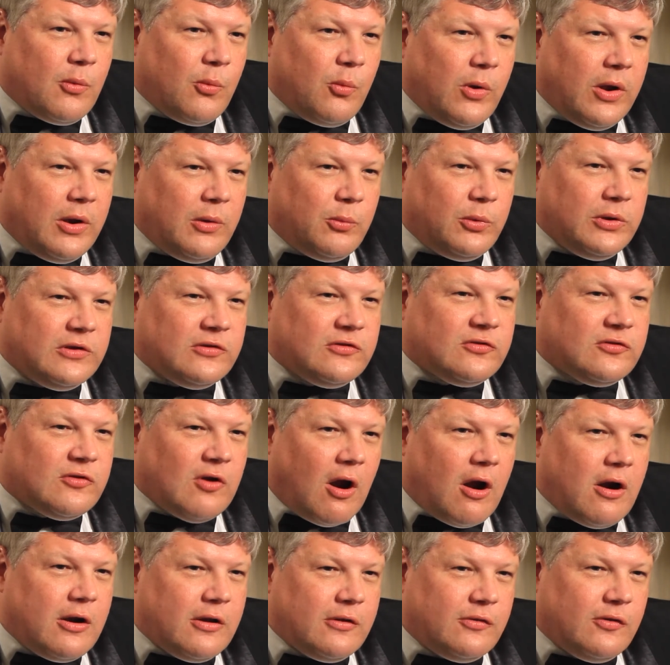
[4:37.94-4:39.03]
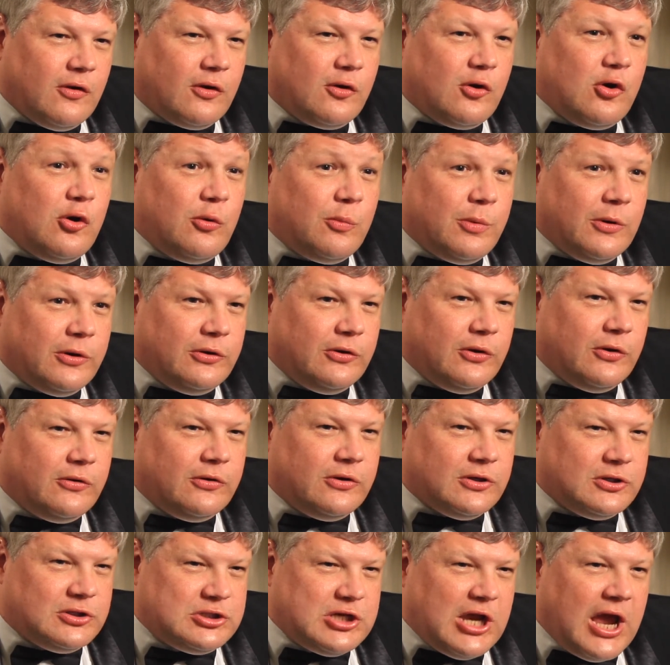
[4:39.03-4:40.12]
when we started the Cooper
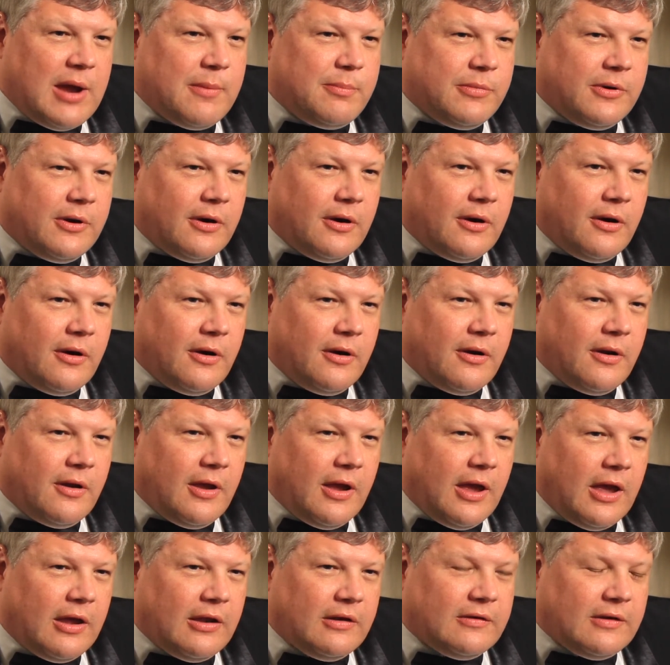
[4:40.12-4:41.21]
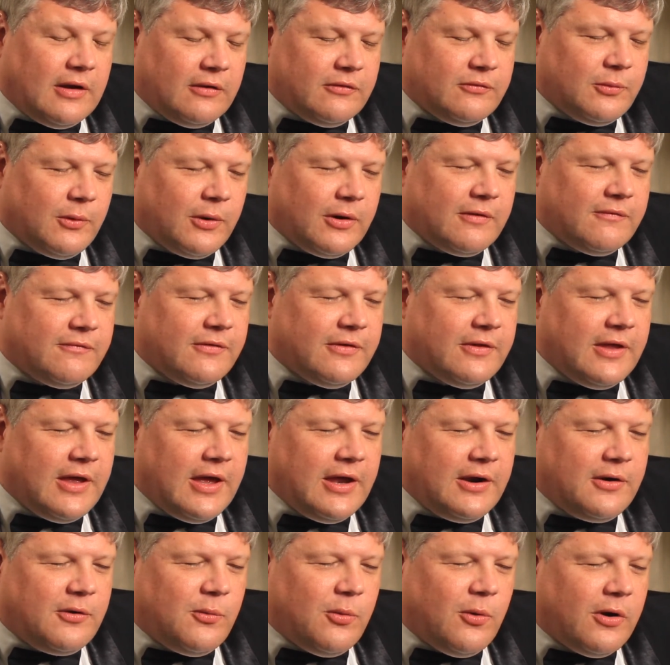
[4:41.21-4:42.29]
Union chapter, and I was working for the
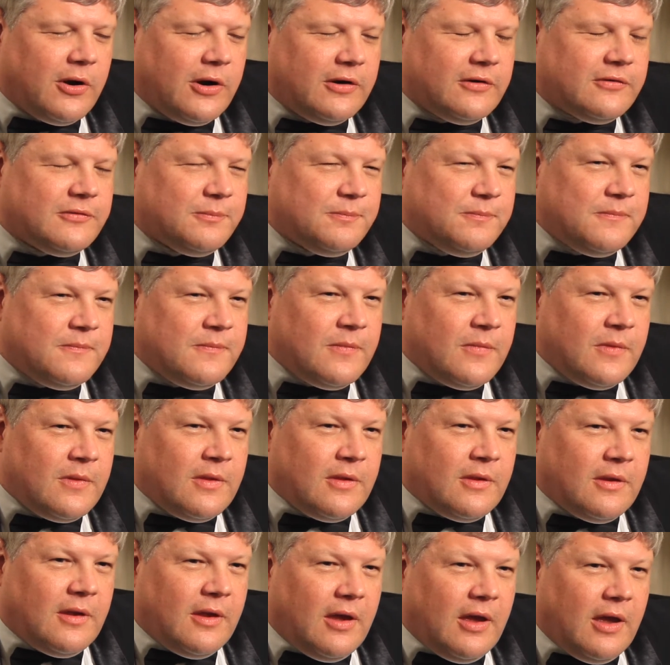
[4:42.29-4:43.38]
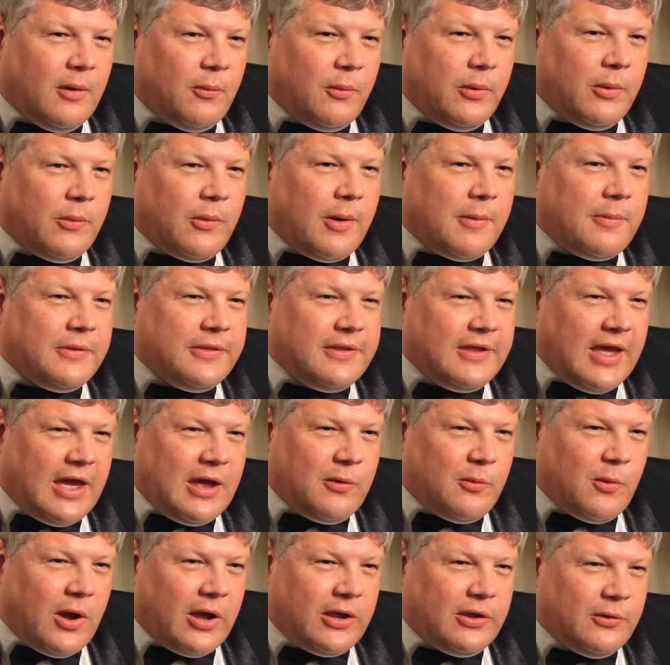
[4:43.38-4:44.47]
headquarters, and we were up at the
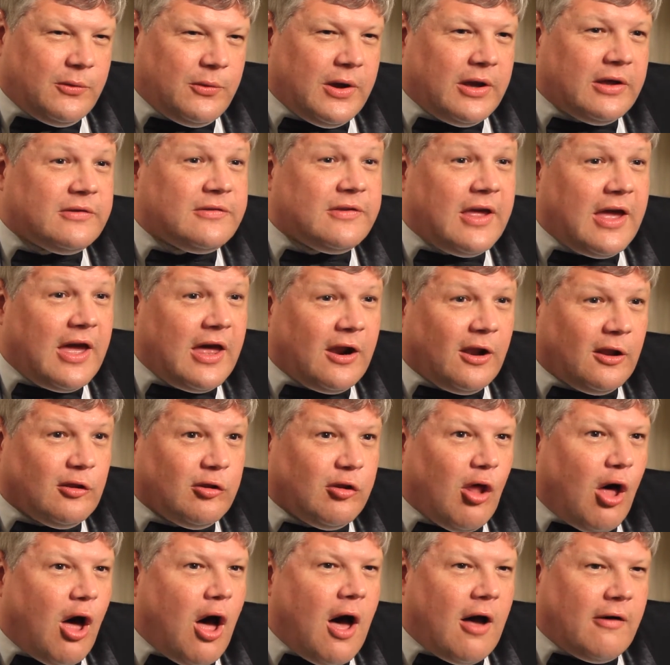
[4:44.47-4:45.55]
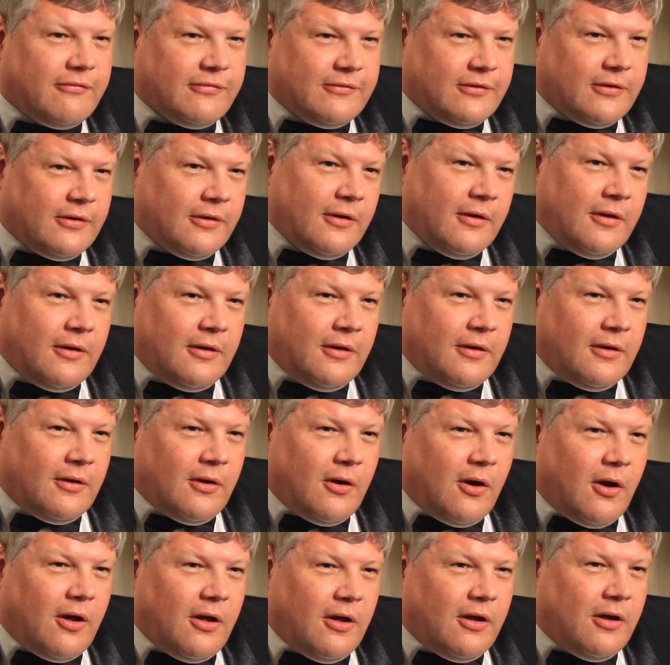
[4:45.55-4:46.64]
NYU house. They had a loft
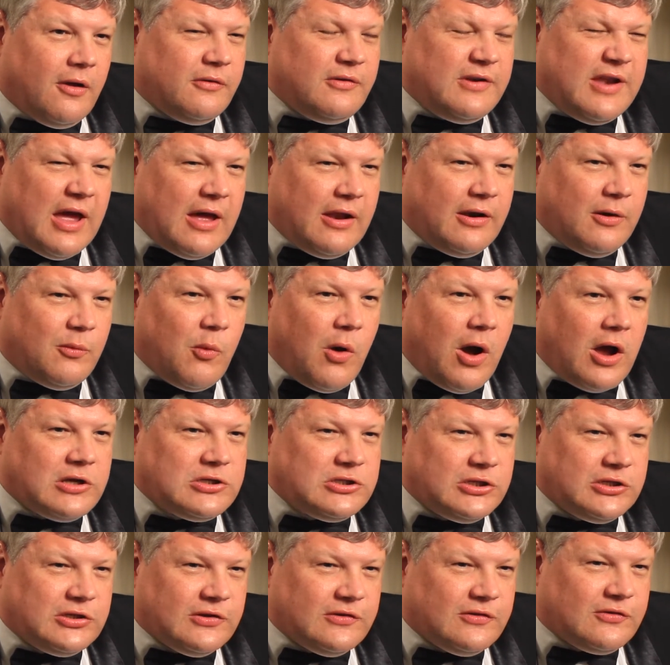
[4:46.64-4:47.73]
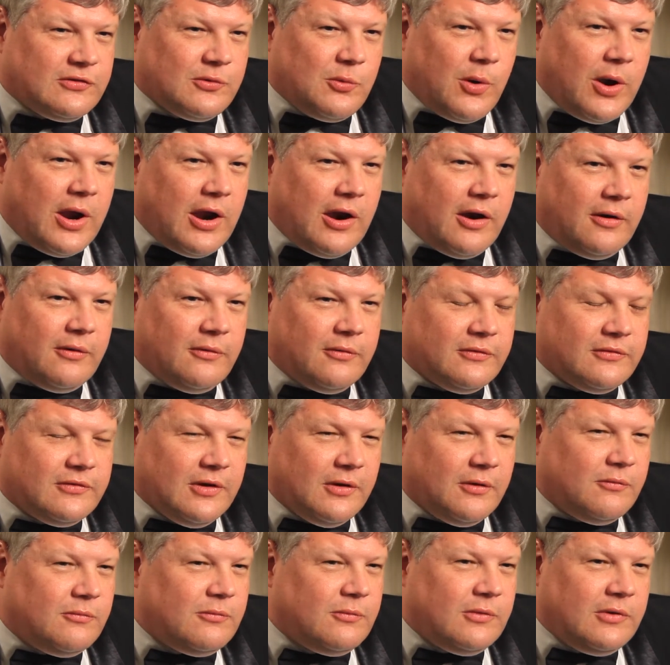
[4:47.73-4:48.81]
down in Washington Square,
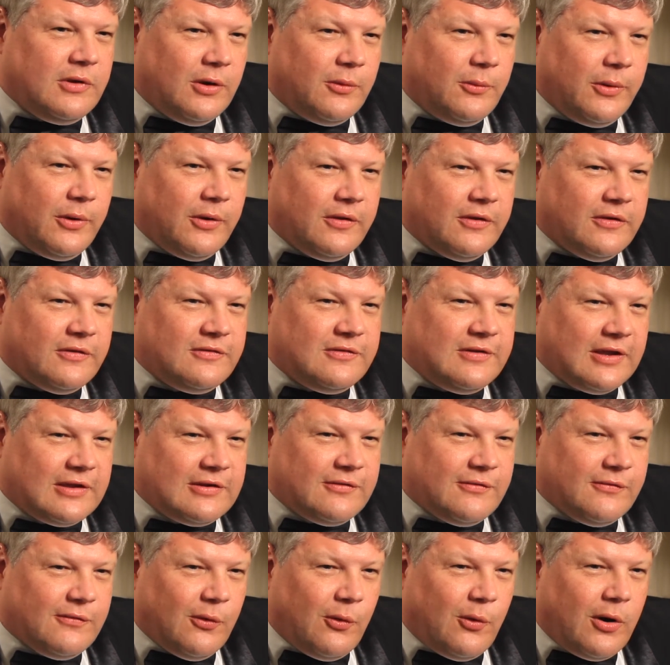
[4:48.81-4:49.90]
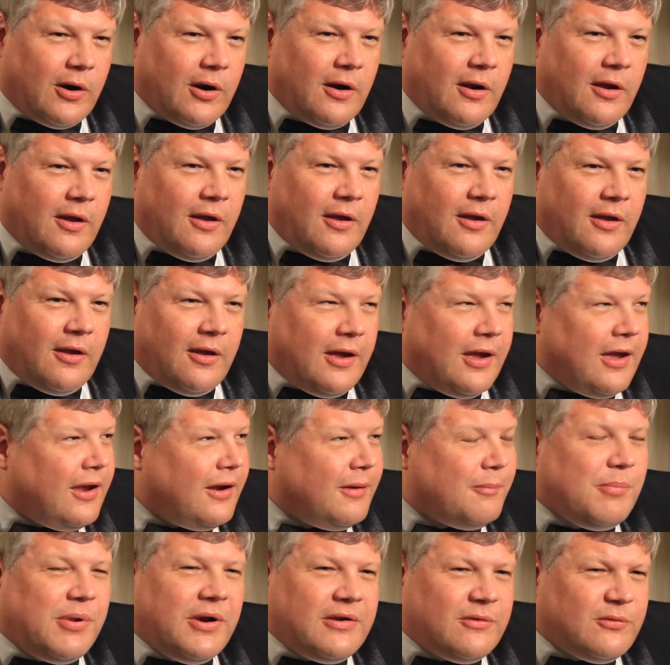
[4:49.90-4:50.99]
so we were on the 6th floor,
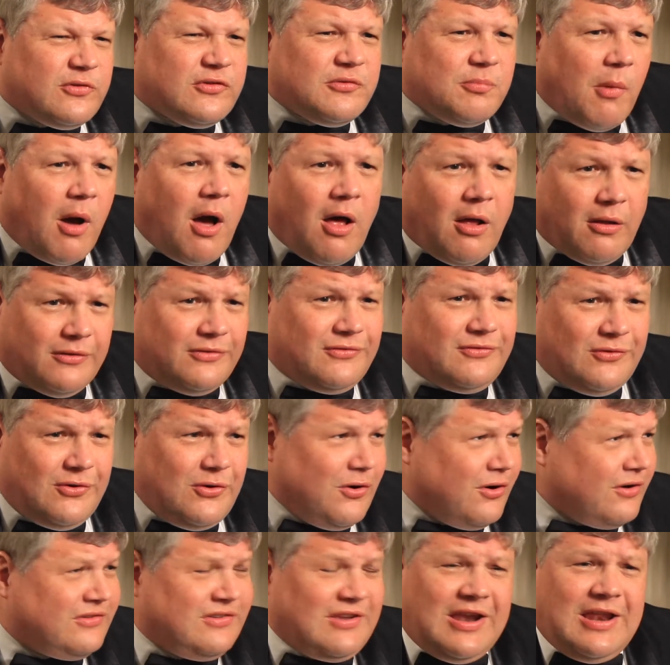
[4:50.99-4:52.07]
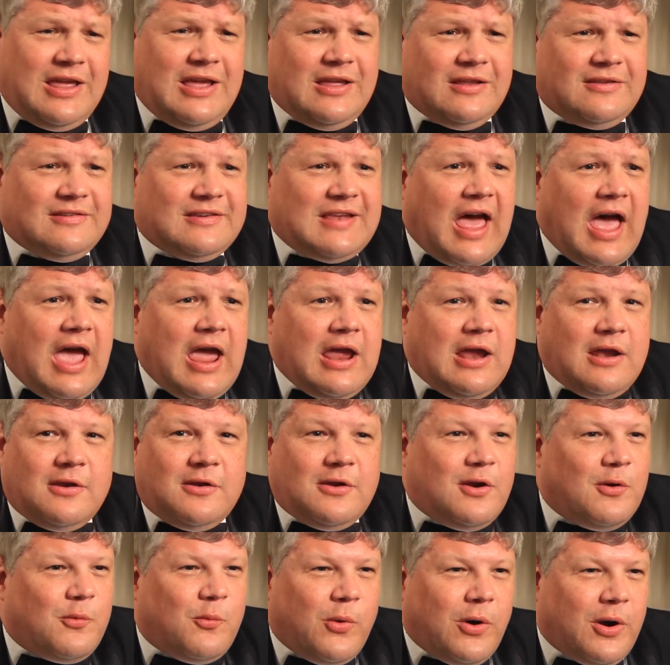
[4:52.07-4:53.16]
but it was small. It's New York City. It's tight.
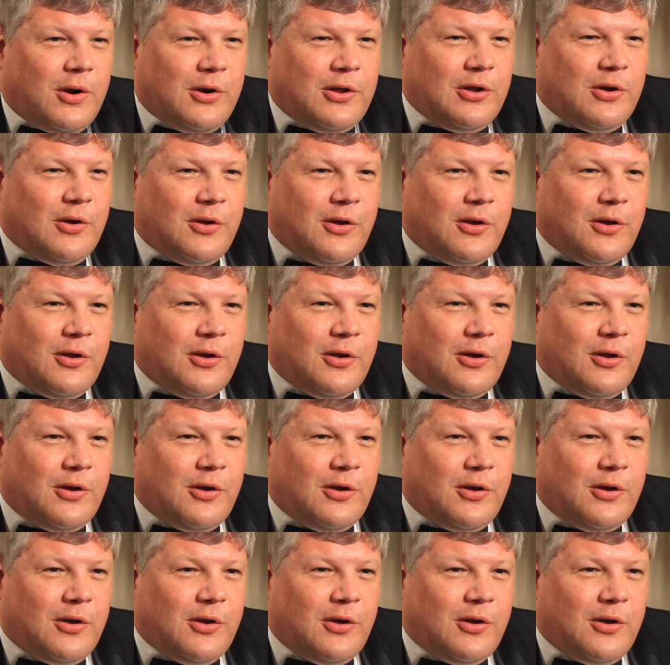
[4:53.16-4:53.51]
Where do